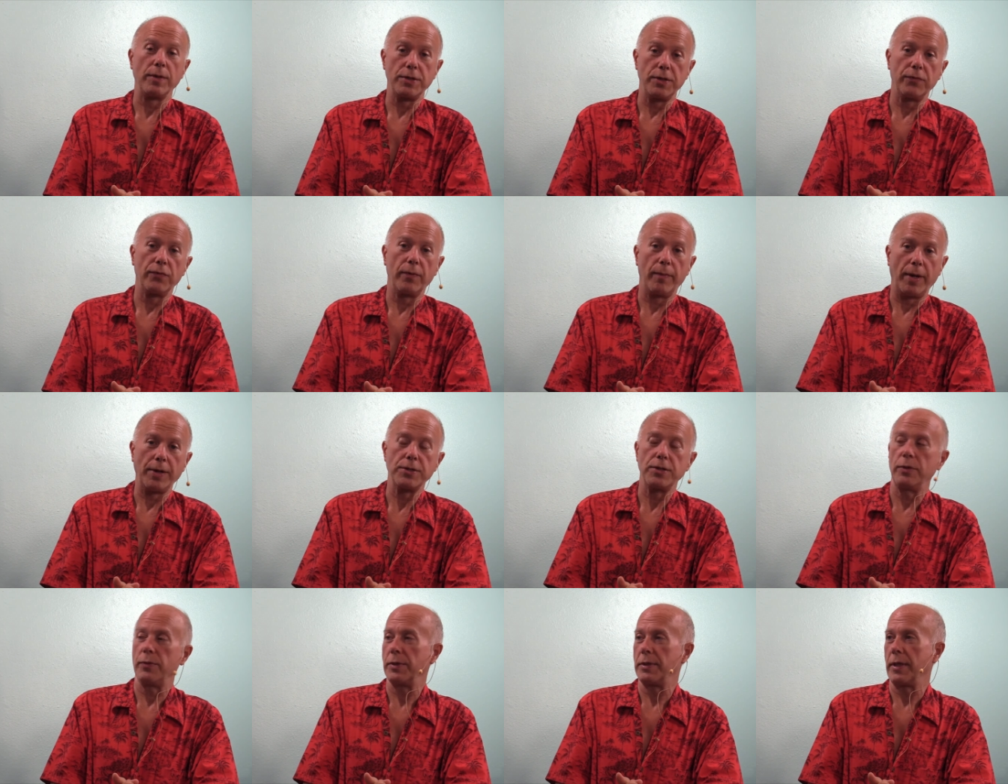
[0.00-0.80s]

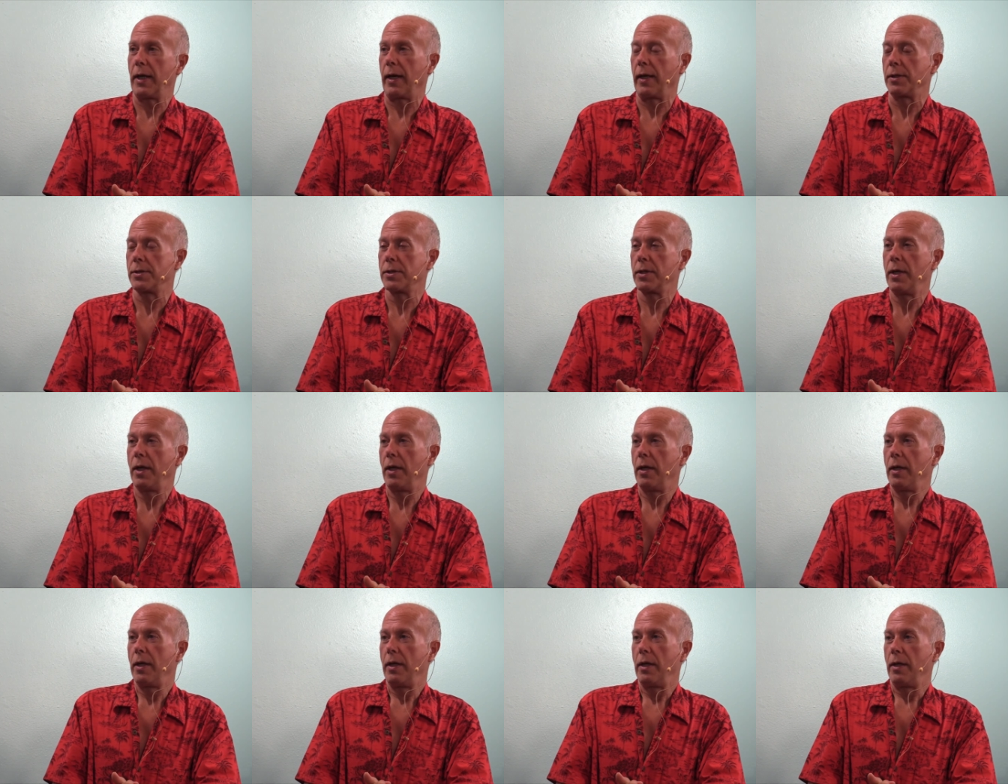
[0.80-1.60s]
information it would tell us.
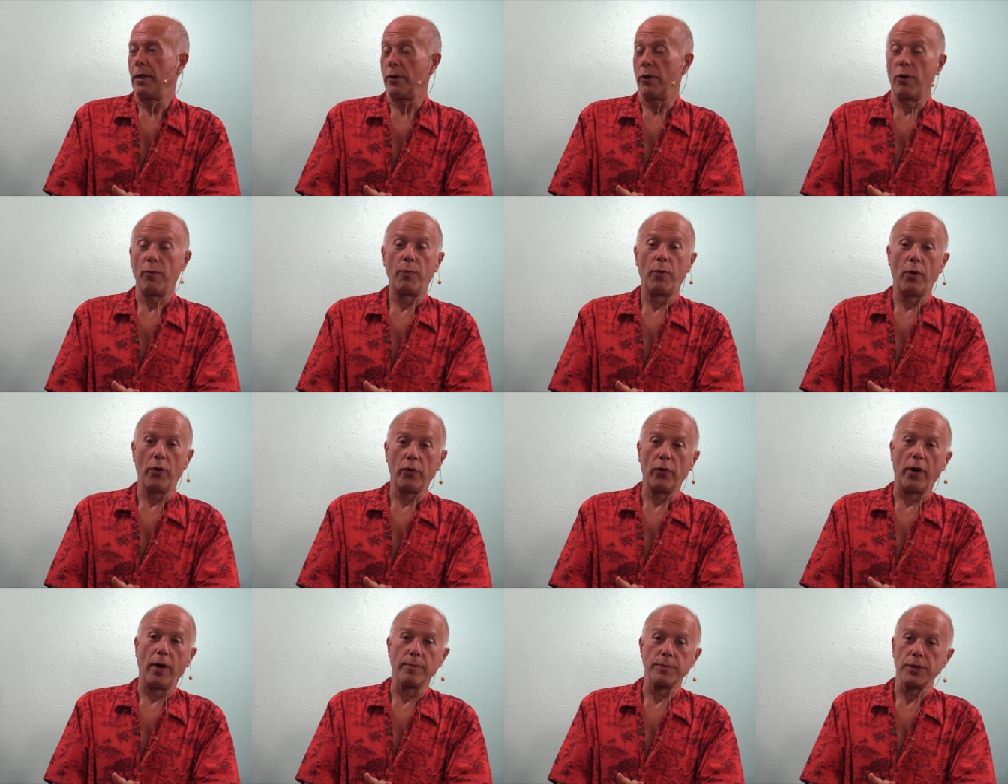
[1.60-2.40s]
There are
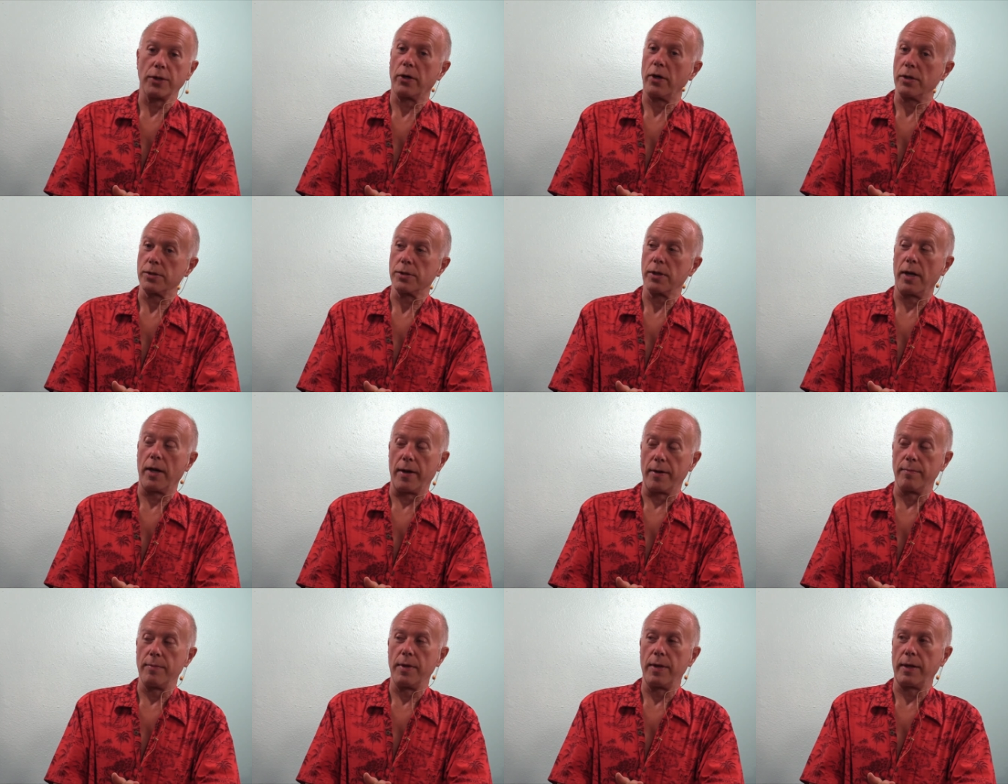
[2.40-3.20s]
programs that cost a
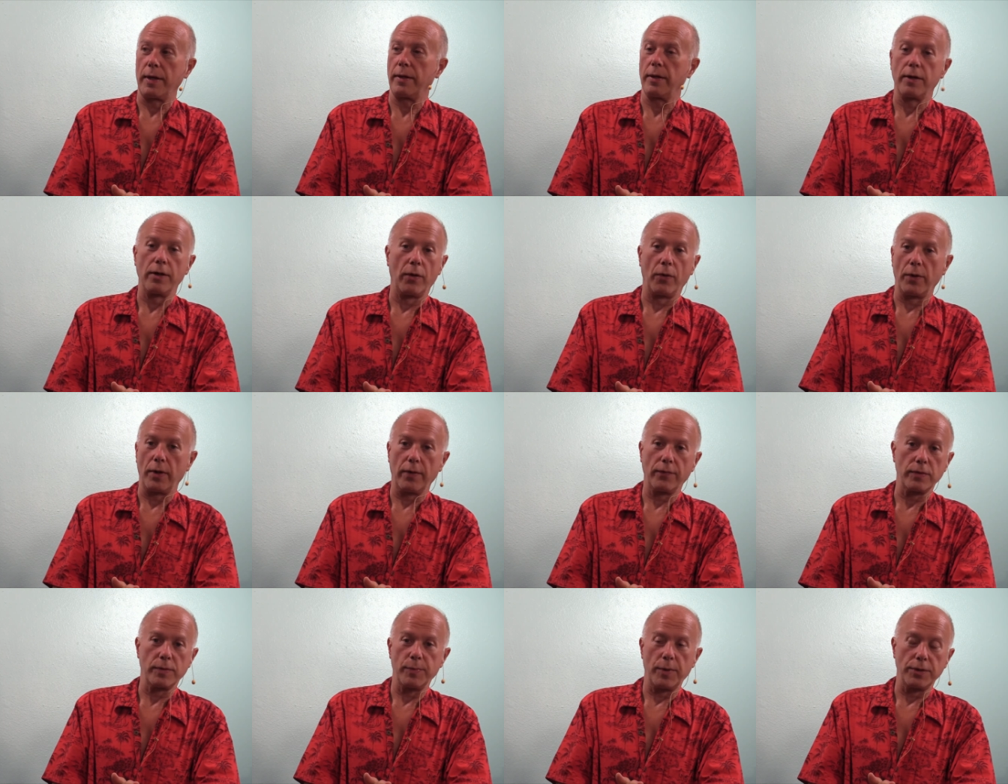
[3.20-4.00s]
lot of money that don't
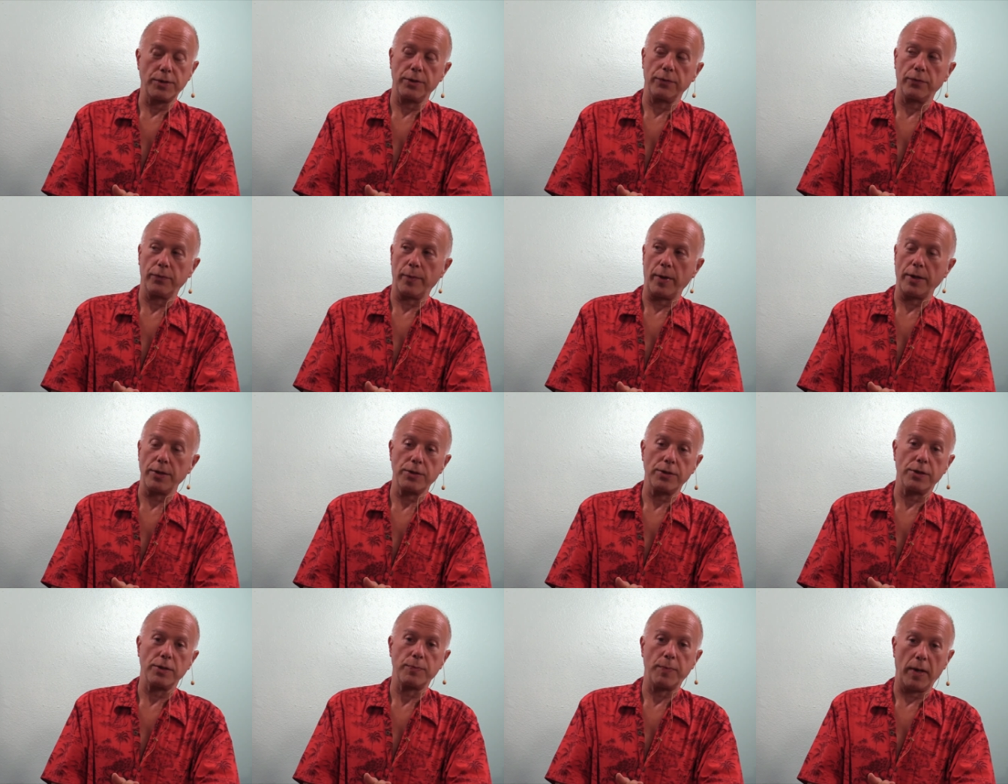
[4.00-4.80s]
give as much
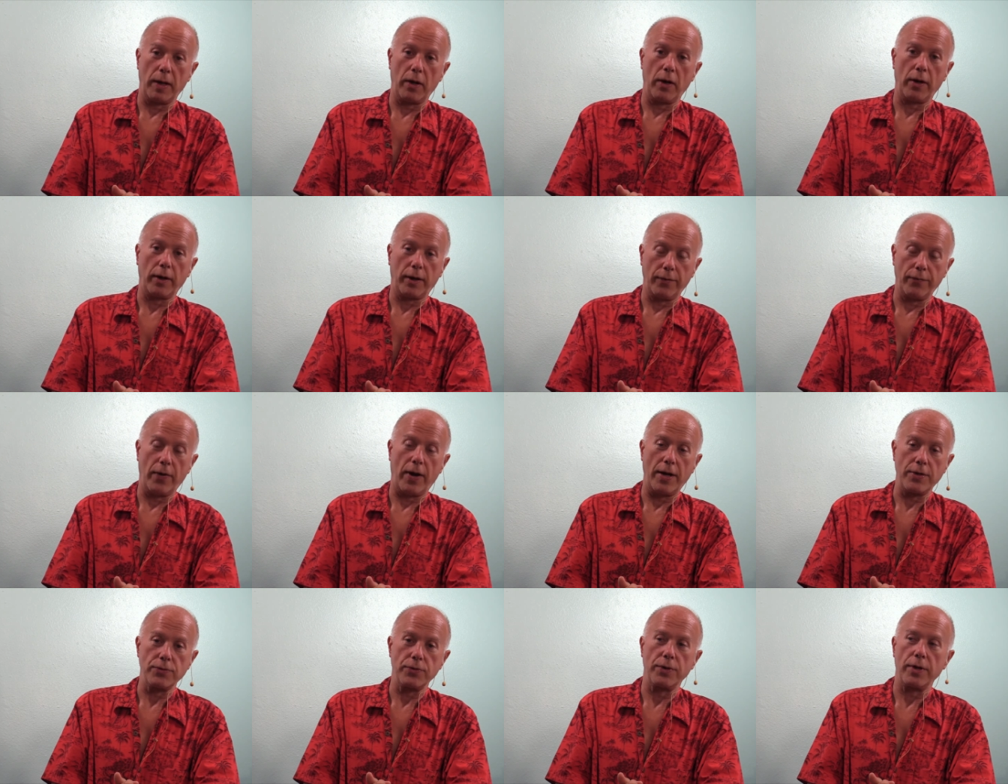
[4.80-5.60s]
information as Belarc
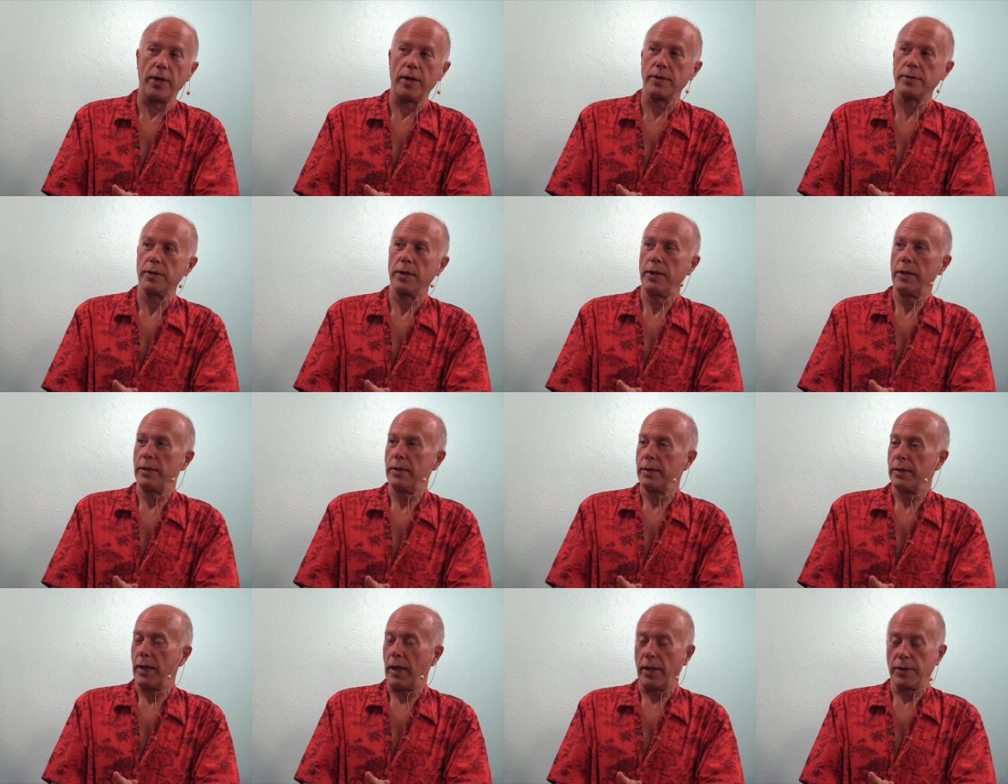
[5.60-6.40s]
Advisor does.
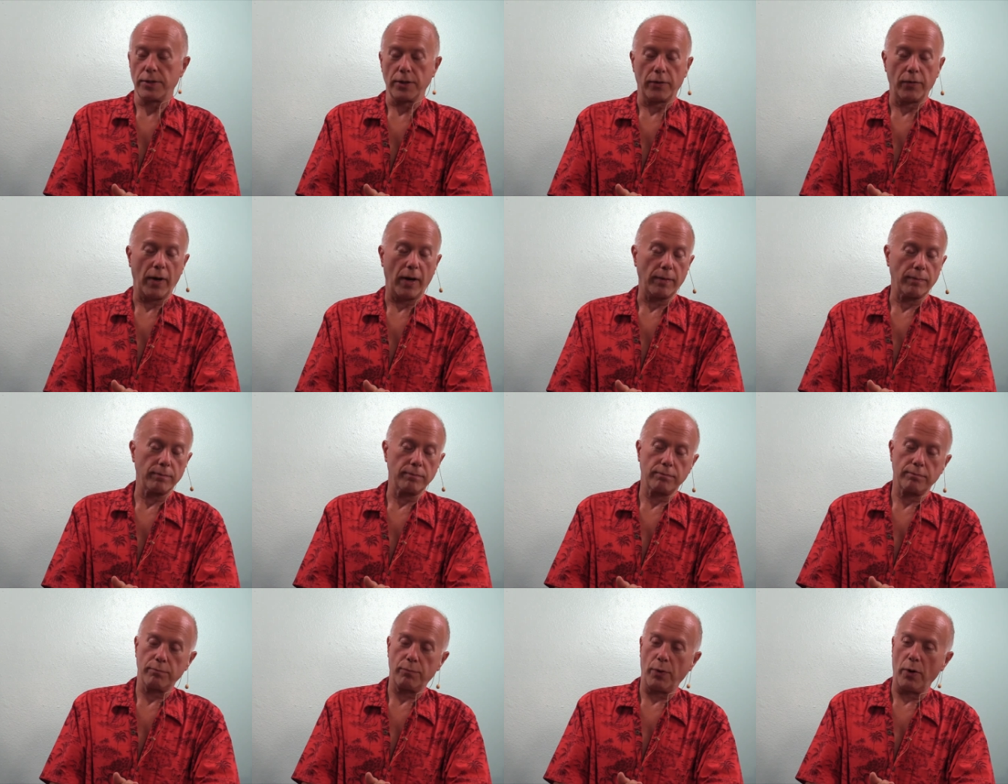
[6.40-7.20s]
It's a great
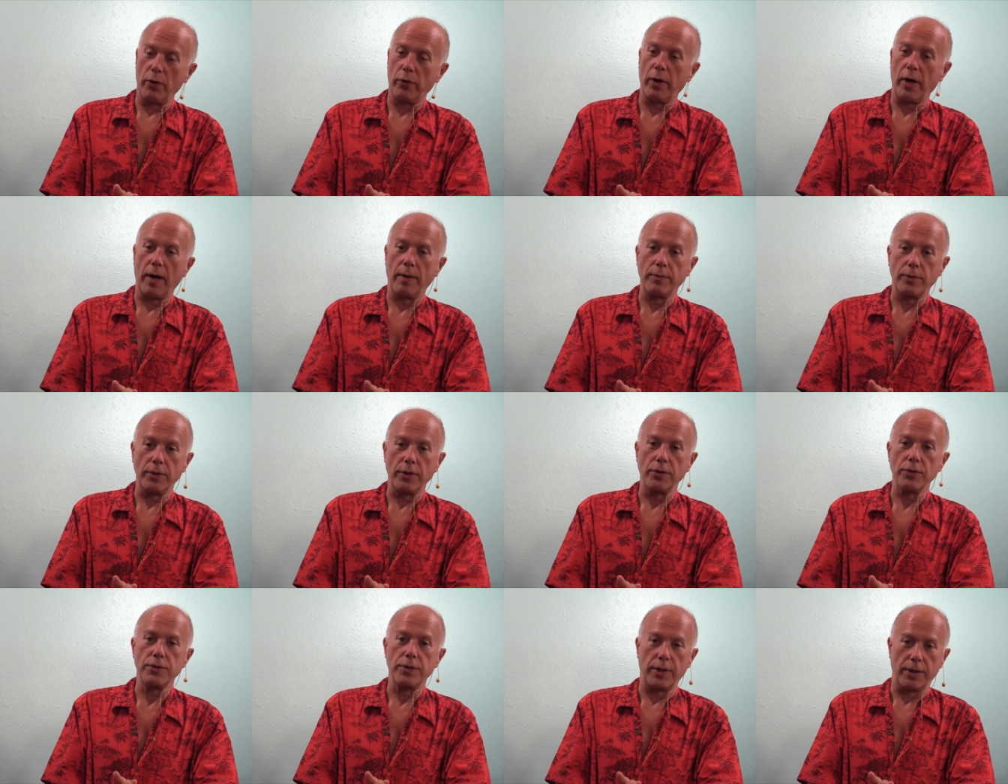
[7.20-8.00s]
program to
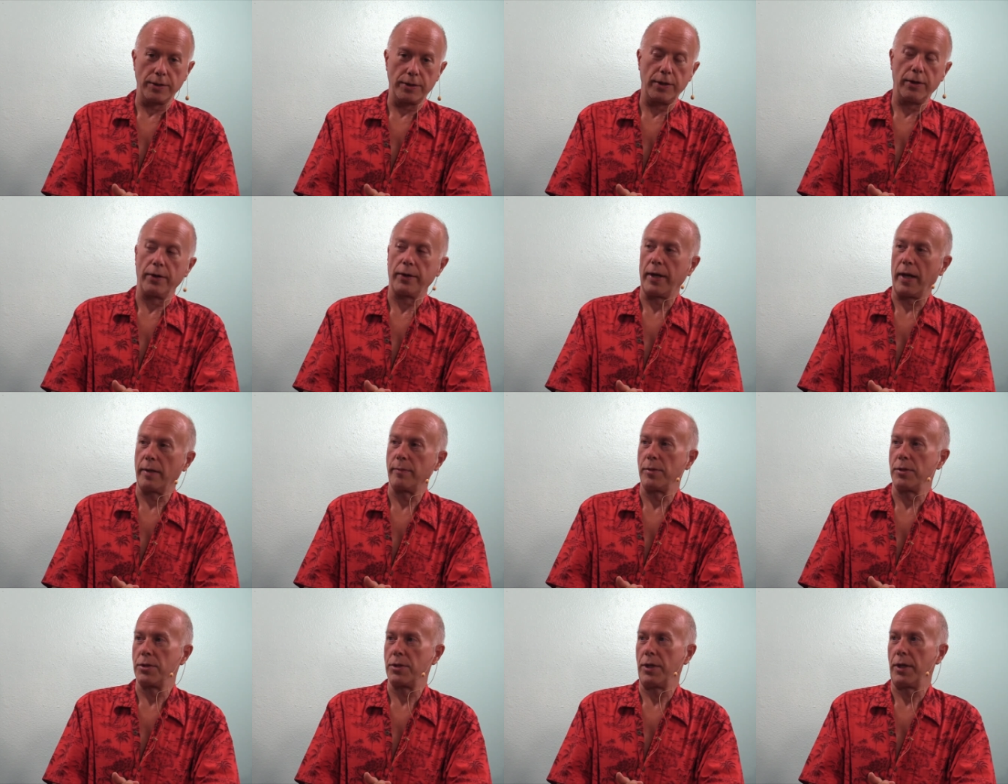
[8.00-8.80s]
use to interrogate a
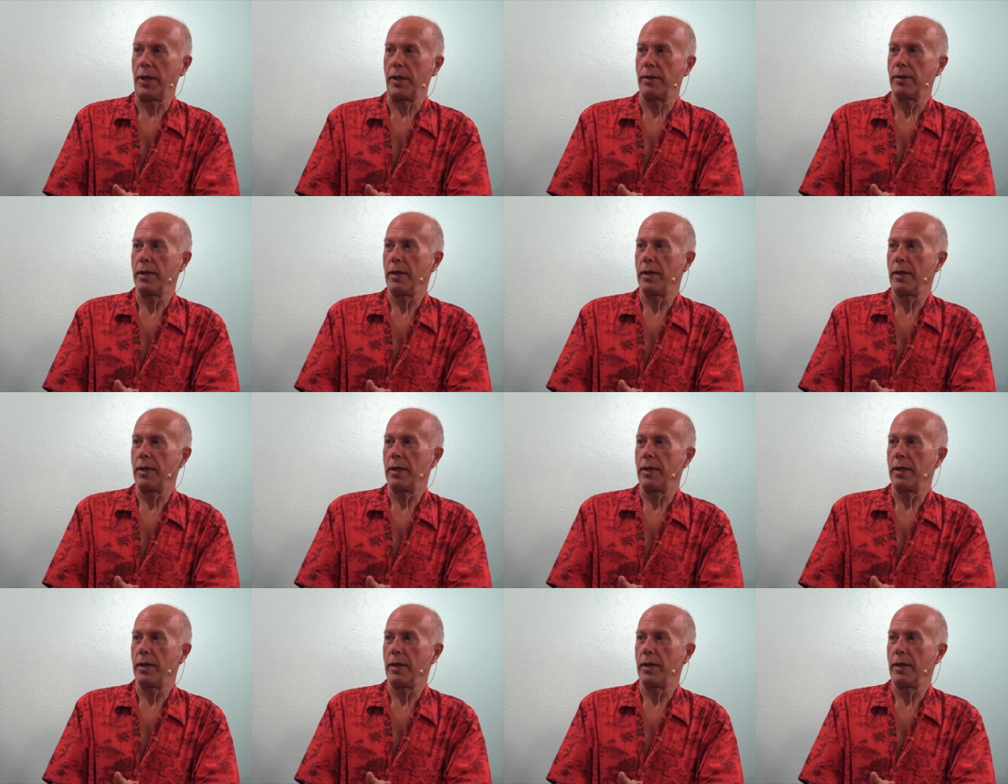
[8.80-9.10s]
machine